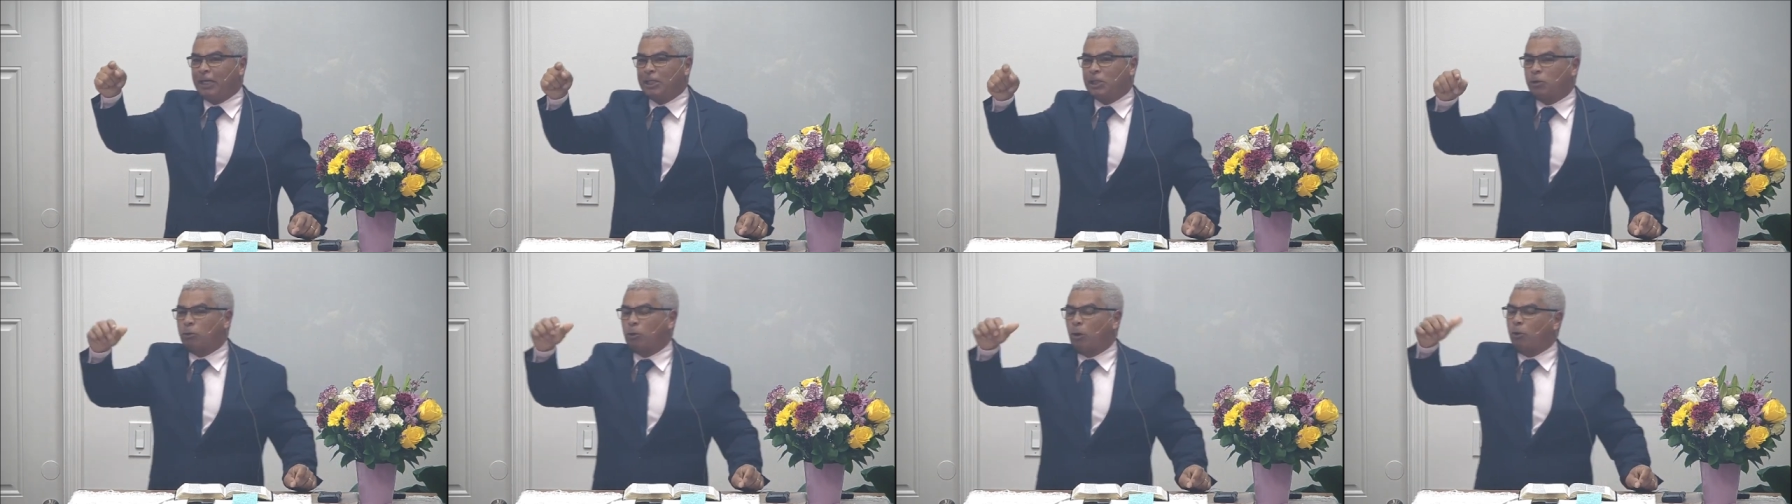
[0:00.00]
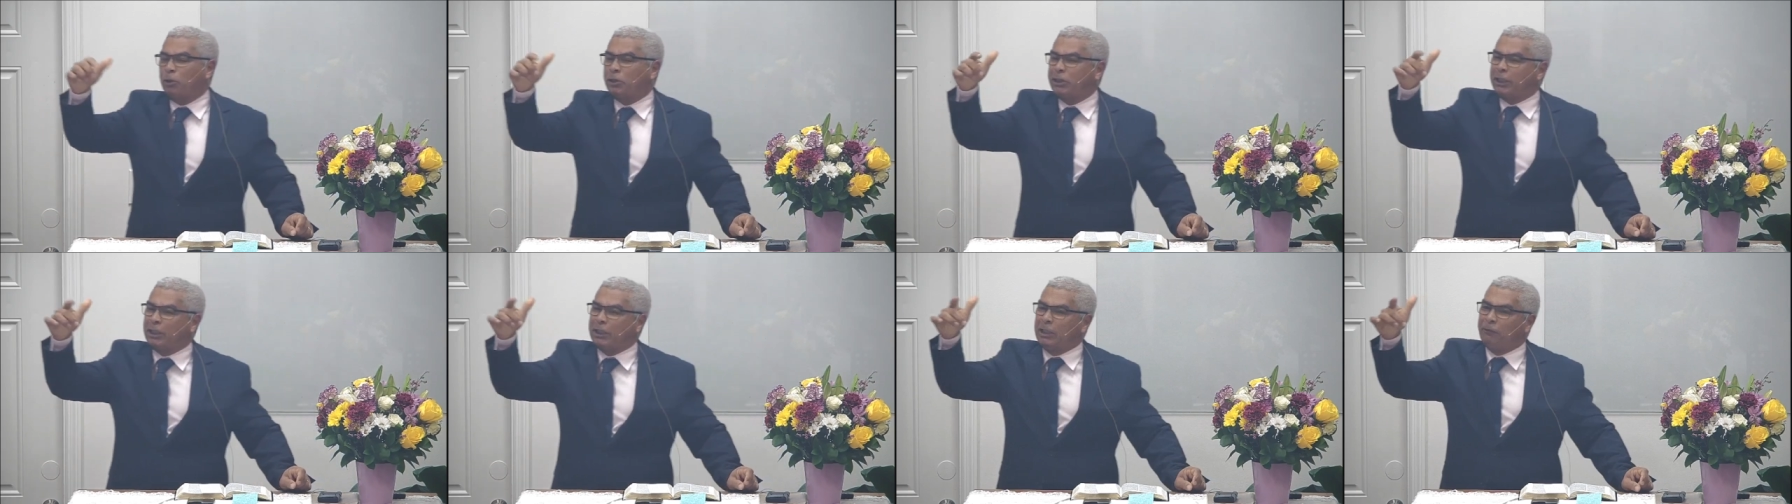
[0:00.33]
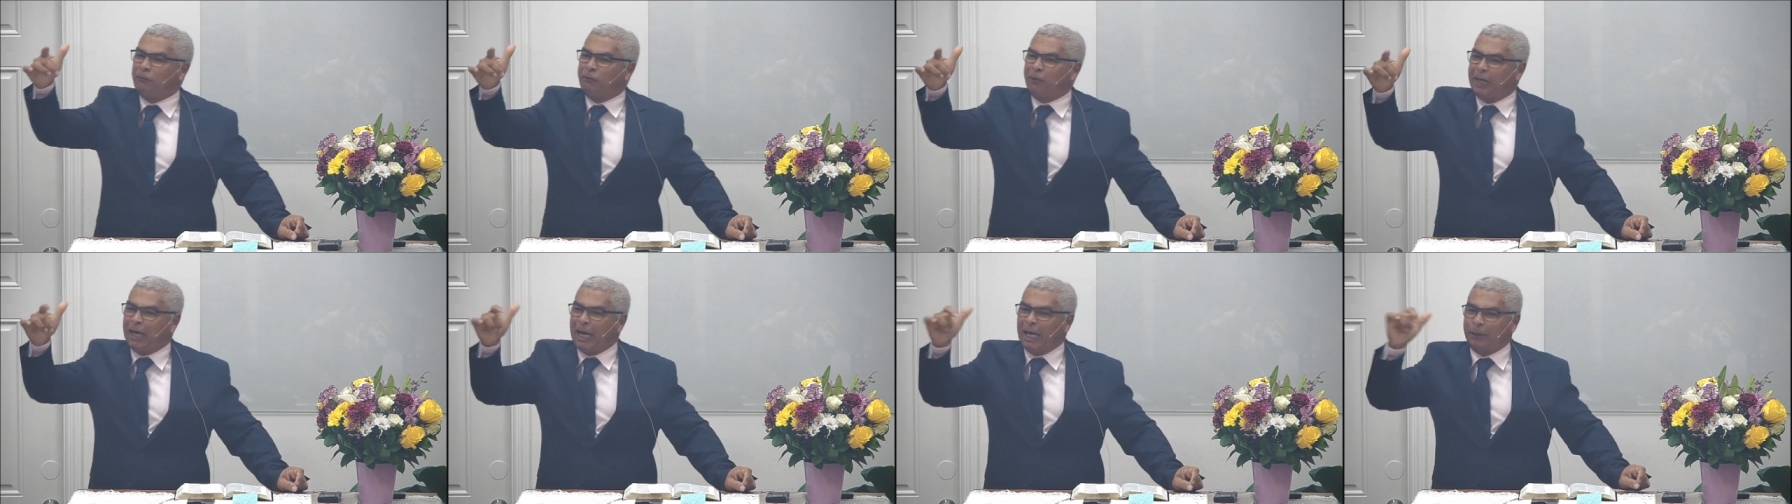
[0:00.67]
Wash
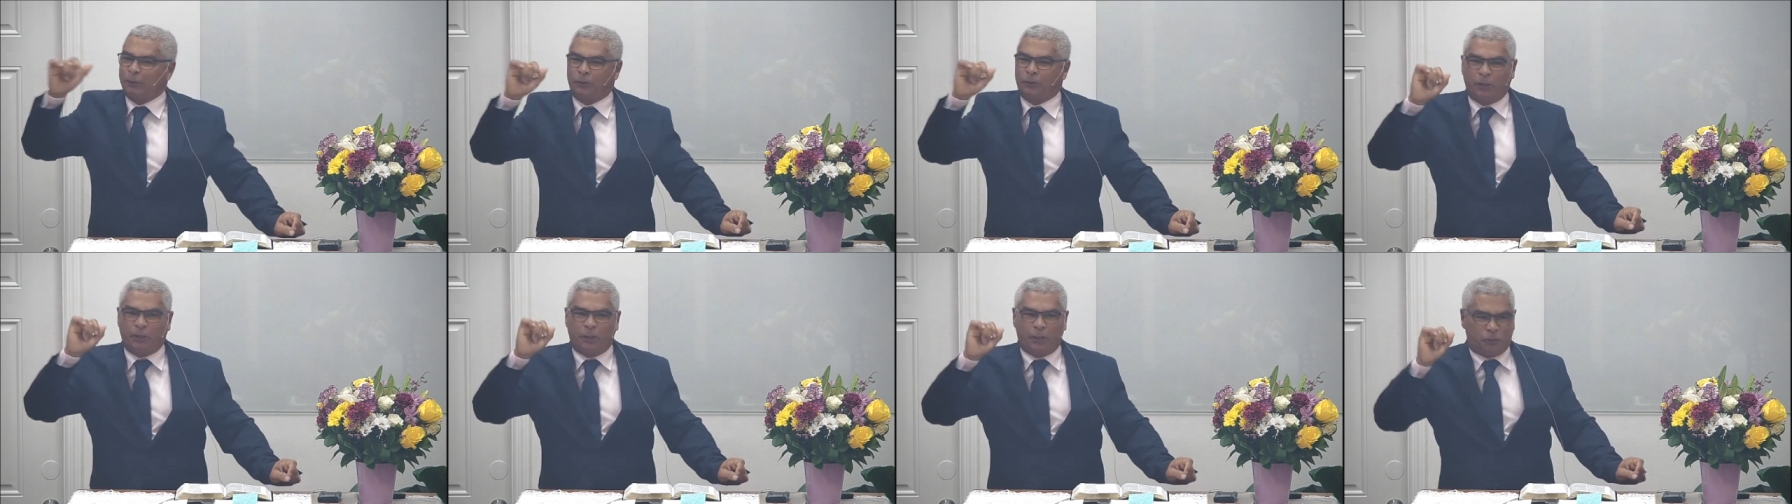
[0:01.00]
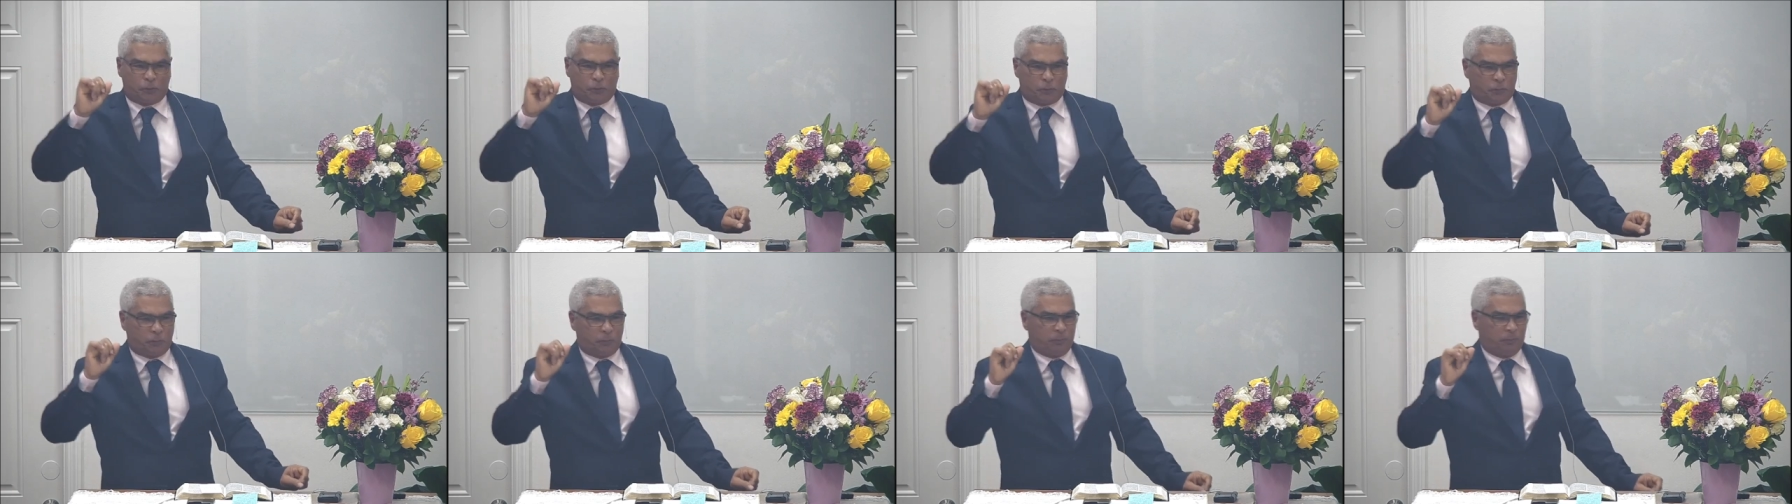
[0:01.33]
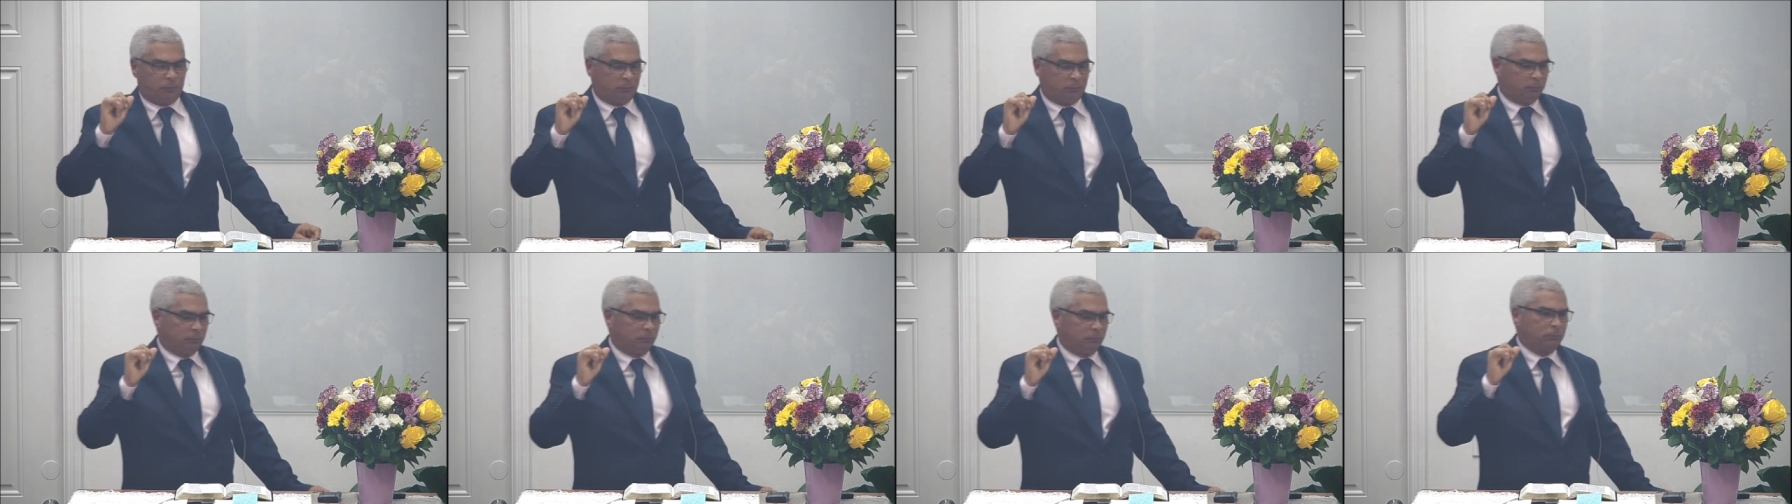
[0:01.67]
himself seven times.
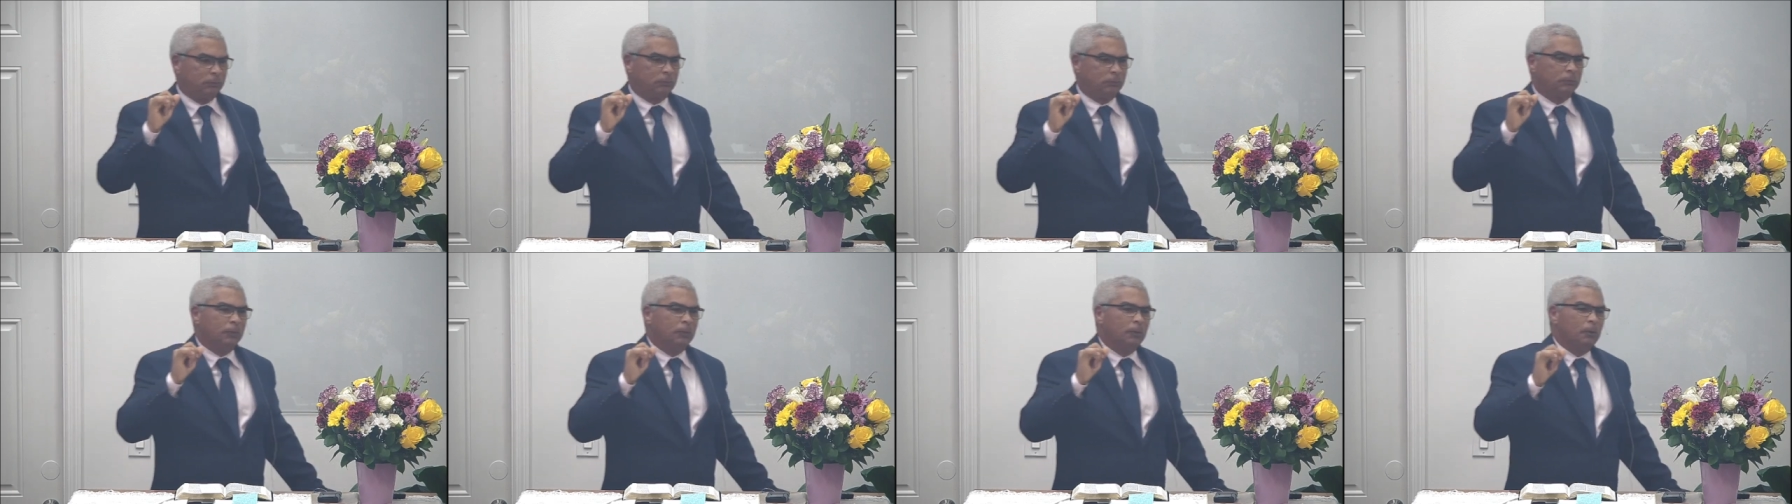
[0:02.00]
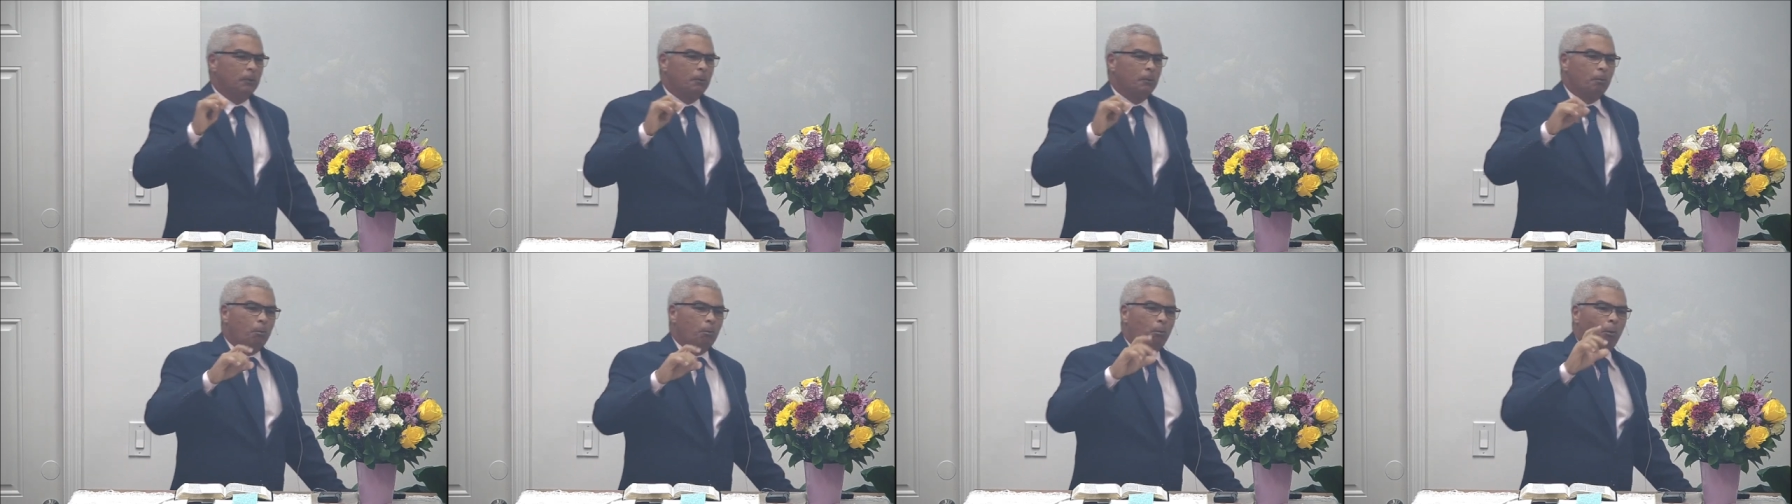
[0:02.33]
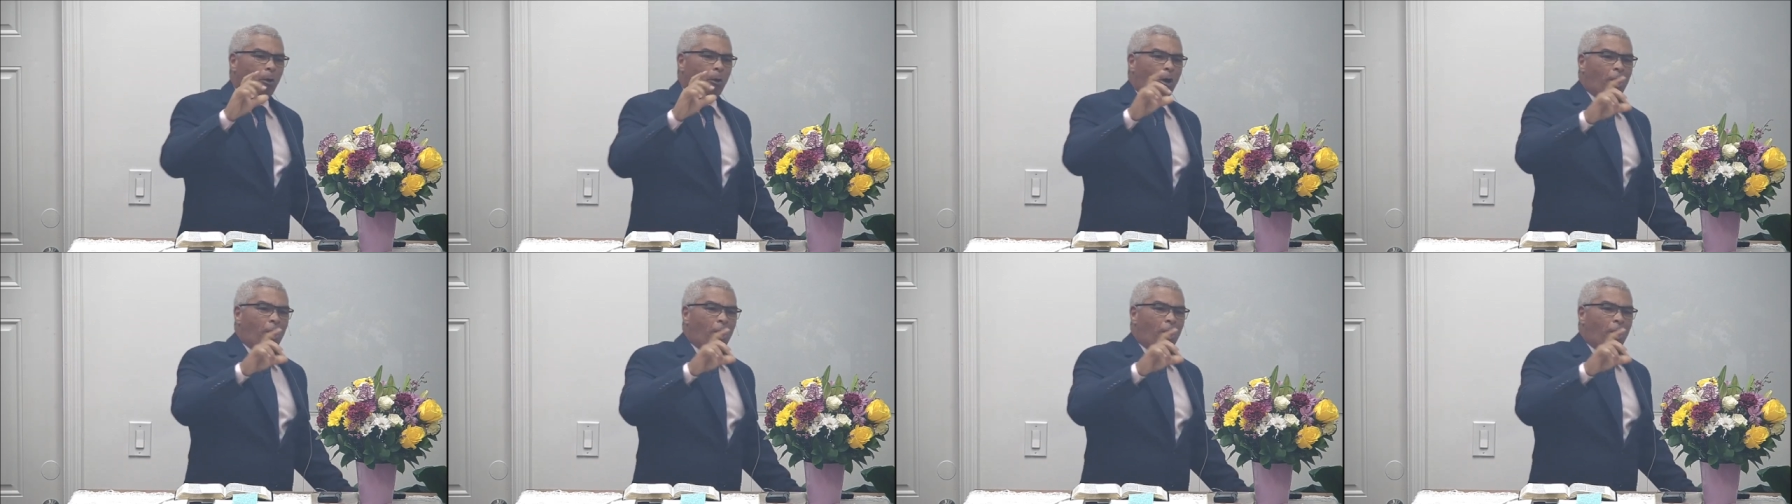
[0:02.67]
What is the meaning of this?